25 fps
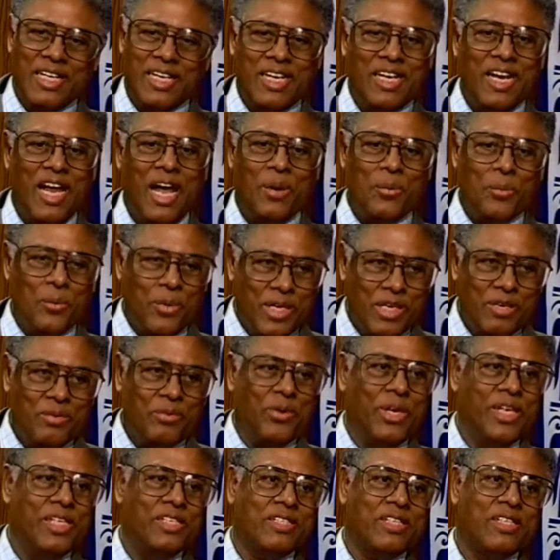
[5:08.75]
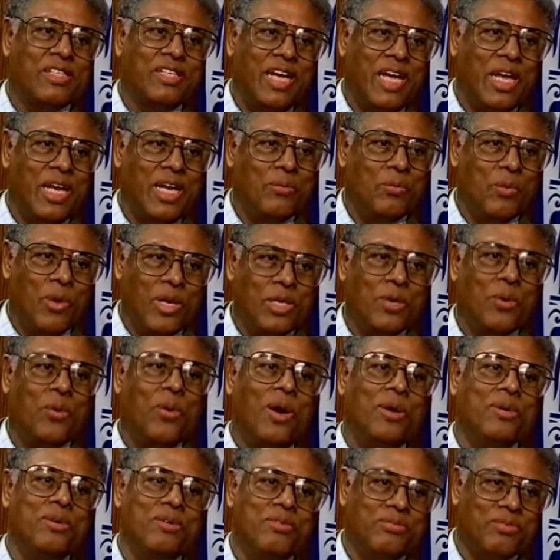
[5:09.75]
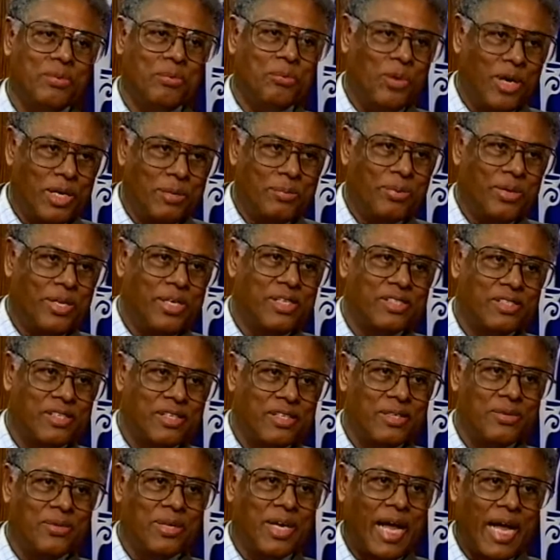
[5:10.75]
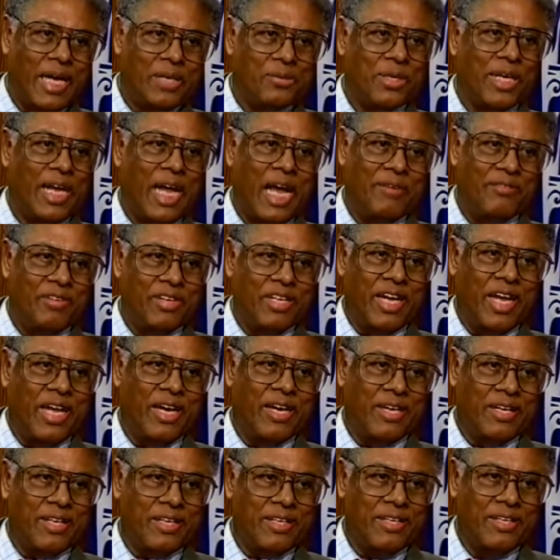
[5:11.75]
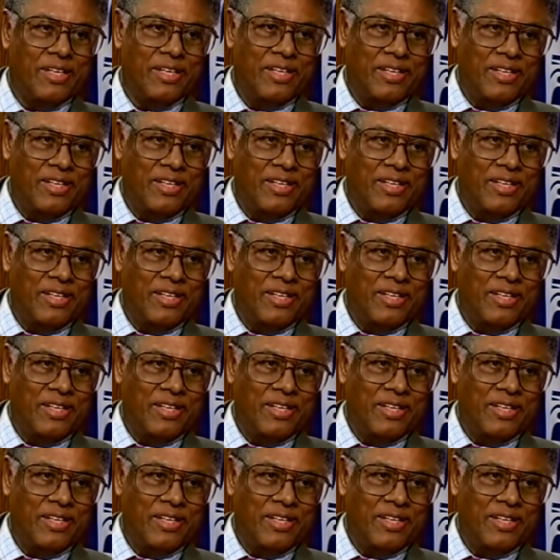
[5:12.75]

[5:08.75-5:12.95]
not one of which contained one quote from one person who had actually advocated it.